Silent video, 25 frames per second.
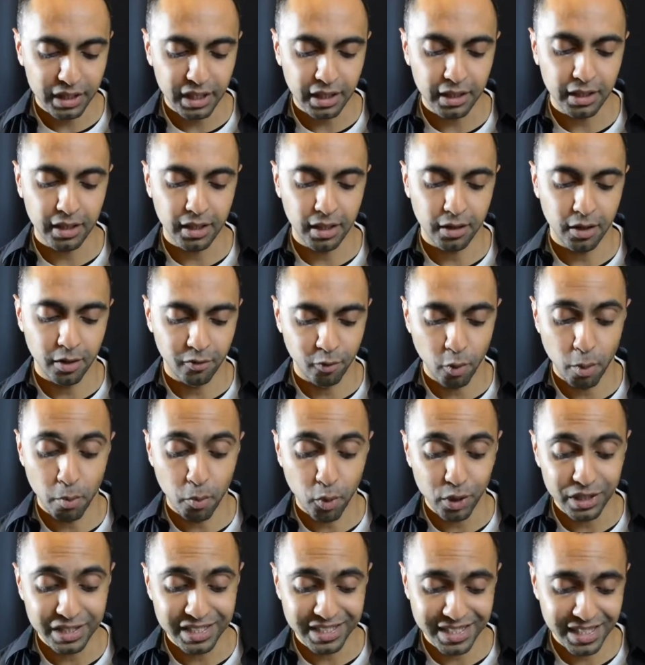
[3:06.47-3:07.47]

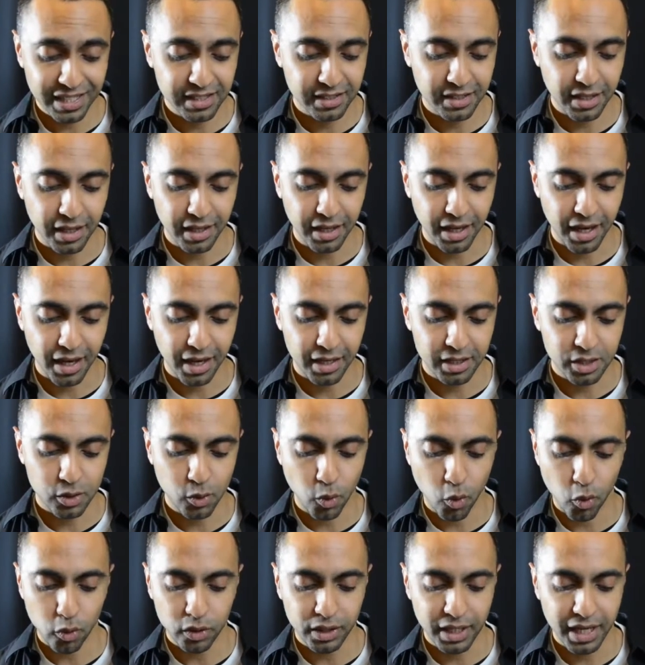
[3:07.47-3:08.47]
gigahertz
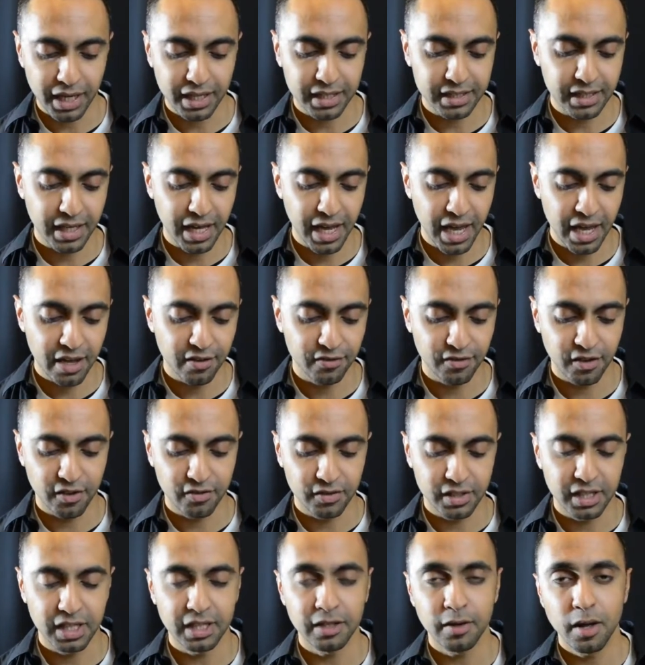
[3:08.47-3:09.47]
Cortex
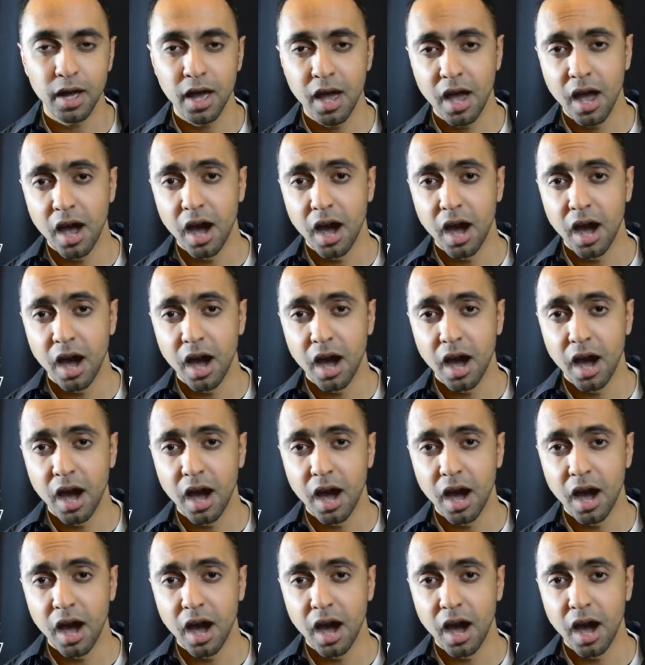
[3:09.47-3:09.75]
A15,